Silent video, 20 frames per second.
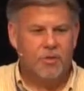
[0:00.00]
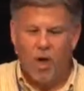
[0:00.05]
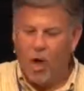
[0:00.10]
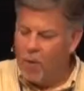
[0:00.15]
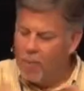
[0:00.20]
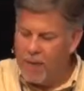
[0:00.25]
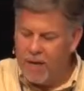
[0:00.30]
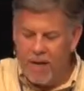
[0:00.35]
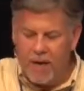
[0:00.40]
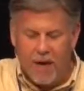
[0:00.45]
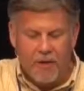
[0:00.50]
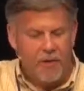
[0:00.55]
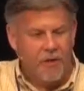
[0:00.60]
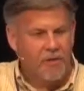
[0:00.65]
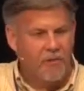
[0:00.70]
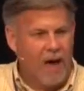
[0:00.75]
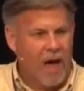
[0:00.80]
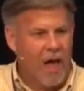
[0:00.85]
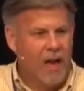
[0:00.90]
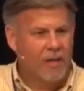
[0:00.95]
so many
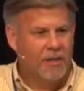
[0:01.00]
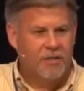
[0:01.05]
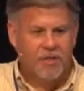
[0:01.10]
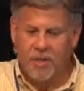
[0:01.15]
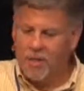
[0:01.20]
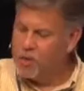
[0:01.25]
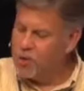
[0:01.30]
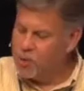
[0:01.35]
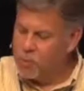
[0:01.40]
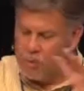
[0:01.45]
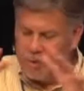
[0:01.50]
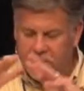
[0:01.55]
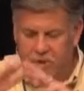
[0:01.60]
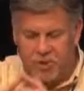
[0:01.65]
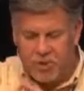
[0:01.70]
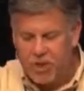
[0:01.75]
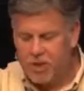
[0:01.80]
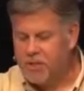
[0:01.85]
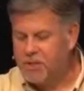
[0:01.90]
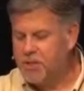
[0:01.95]
other volunteers were
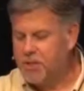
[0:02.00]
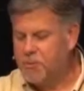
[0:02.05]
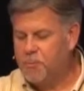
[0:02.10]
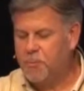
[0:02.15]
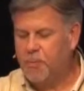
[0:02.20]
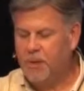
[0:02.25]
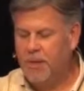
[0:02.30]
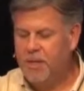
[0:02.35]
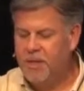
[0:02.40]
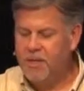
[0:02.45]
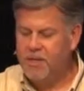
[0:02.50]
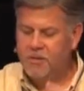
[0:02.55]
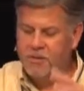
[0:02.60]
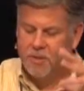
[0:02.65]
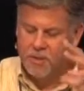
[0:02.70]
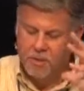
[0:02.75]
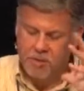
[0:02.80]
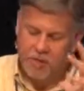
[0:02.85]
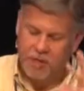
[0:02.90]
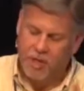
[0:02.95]
just as
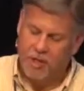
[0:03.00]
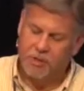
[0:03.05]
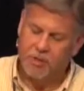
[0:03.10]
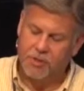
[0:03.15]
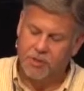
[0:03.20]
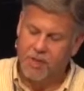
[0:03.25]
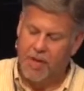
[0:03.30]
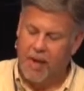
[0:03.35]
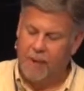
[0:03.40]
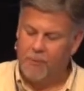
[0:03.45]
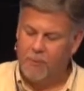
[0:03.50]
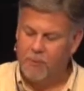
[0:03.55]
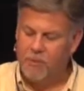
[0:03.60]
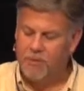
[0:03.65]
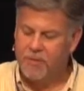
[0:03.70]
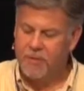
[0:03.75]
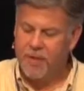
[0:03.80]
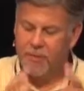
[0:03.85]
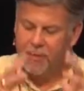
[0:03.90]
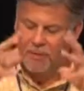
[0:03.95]
pleased and just as happy
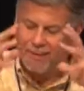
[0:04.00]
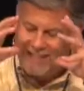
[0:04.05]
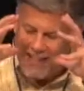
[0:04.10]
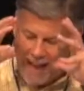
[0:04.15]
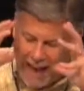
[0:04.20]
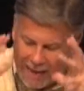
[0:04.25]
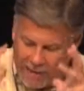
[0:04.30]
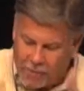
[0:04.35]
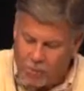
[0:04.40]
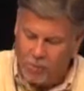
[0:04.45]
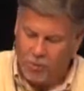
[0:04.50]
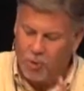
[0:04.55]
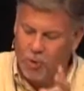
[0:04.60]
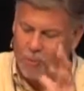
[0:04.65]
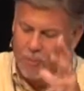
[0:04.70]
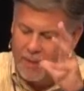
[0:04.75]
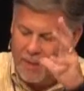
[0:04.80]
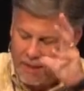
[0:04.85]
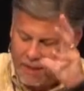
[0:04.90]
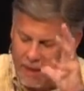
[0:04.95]
with them, but that
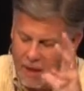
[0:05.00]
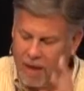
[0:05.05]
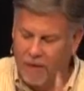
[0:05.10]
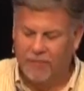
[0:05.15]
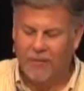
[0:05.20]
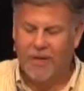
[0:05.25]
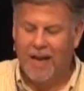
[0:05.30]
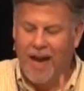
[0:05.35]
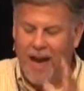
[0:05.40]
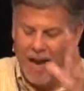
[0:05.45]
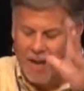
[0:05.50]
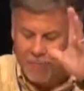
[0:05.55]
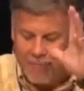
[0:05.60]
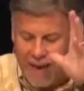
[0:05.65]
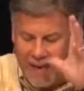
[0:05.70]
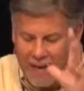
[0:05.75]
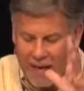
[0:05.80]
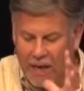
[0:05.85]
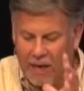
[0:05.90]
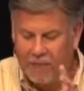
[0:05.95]
group, they loved God
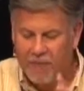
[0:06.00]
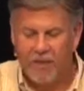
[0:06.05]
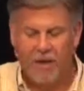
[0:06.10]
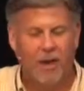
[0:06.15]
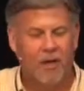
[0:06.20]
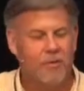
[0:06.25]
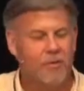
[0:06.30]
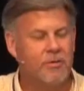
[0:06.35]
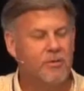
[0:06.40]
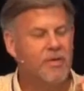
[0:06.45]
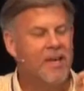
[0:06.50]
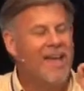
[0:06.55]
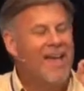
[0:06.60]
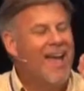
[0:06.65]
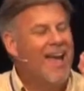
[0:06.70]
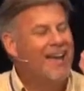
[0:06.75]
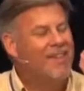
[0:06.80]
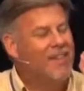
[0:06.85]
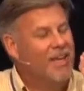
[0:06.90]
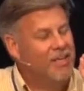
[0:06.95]
by loving others
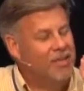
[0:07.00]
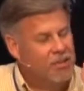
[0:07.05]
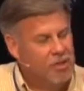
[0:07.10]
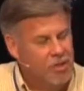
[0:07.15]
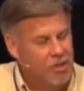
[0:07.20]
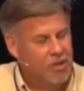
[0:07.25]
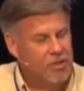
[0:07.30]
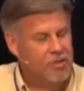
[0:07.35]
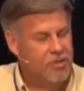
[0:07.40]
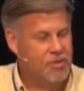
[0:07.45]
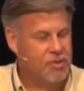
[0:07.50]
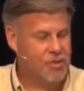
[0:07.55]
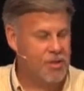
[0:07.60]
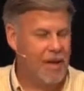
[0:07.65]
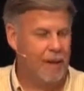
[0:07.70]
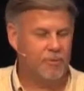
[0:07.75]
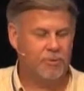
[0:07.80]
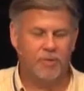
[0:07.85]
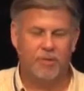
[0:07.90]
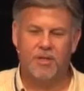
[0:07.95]
and they took
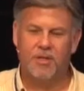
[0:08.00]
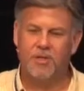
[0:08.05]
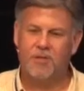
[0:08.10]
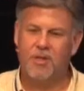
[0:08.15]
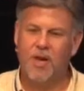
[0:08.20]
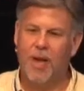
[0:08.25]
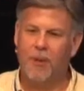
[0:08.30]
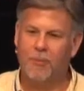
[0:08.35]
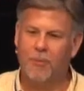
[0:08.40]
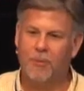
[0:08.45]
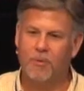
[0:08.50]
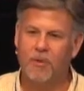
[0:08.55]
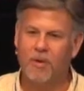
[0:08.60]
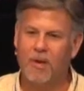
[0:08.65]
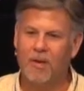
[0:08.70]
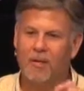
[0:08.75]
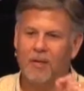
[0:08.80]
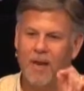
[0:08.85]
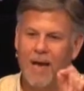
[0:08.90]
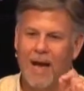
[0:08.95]
steps to disciple
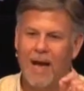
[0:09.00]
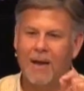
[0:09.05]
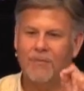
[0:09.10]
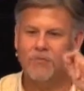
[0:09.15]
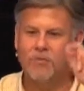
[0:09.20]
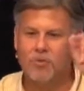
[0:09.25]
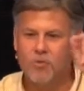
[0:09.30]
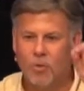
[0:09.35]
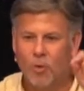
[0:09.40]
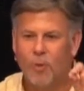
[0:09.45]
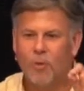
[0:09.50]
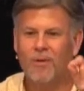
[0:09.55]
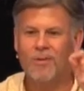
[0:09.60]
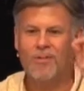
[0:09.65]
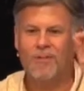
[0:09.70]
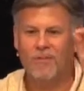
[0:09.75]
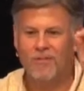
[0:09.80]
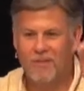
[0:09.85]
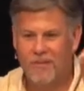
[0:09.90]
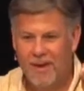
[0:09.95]
young lives
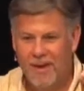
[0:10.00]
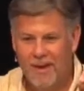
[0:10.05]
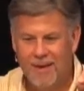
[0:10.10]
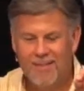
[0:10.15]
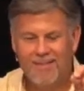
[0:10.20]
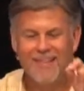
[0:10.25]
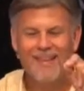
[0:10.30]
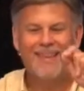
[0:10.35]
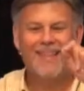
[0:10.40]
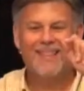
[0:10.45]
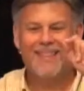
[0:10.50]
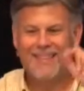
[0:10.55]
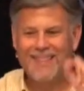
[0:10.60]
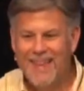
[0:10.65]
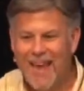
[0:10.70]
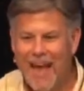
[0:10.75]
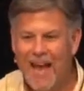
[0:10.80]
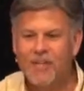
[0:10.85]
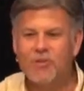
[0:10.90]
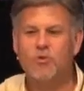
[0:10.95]
toward the faith.
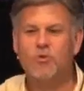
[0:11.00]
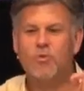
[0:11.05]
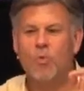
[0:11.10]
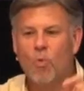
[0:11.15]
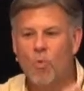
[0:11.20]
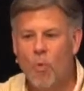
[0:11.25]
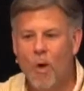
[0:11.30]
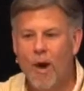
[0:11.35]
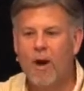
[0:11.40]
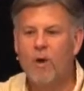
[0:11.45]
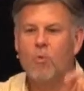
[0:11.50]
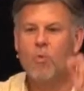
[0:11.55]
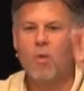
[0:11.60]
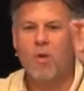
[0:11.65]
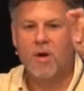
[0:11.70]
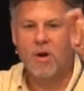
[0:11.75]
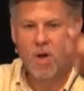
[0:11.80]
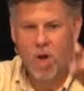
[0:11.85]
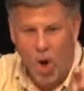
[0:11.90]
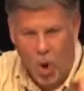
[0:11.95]
That's where
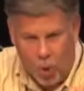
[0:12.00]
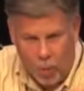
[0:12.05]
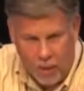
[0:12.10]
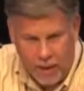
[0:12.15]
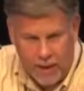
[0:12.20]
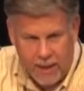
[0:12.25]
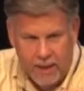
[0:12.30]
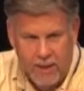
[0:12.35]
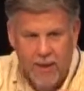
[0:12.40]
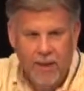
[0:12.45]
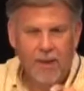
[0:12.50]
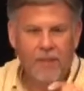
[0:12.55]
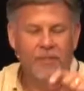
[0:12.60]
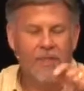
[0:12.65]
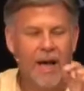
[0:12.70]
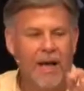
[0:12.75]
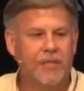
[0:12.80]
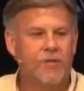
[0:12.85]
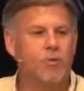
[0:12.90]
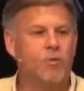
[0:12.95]
we're going.
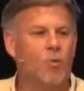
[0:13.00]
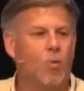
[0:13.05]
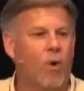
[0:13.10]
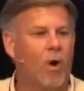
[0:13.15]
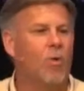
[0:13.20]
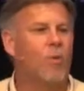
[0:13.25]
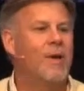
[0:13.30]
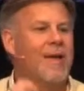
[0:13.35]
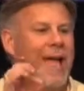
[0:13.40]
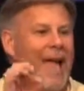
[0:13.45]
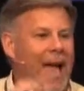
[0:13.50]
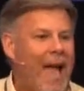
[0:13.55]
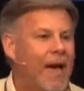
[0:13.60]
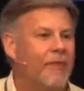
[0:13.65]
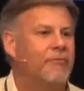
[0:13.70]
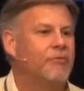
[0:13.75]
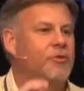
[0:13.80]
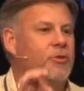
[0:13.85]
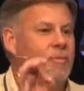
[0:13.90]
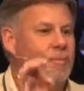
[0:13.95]
That's what we
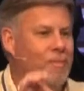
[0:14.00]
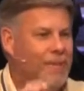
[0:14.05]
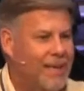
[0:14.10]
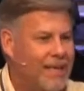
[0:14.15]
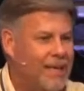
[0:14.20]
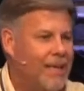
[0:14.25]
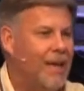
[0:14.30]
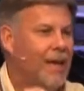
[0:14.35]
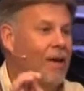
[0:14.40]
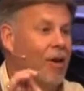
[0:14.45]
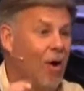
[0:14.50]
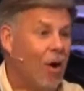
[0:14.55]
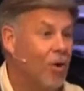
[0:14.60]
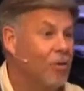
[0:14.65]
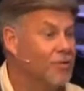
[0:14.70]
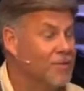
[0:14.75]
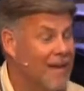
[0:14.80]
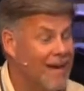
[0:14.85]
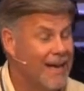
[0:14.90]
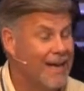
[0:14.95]
have to be at
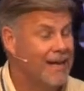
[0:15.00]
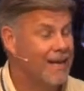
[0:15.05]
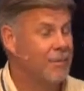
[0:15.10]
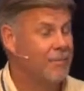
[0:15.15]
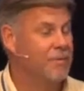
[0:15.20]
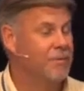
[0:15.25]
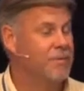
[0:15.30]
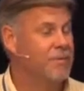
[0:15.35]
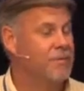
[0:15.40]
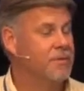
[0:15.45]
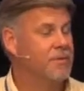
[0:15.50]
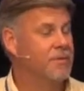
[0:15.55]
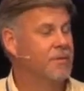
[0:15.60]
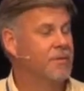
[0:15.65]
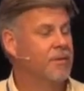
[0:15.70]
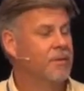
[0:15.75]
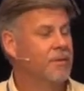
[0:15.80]
all times.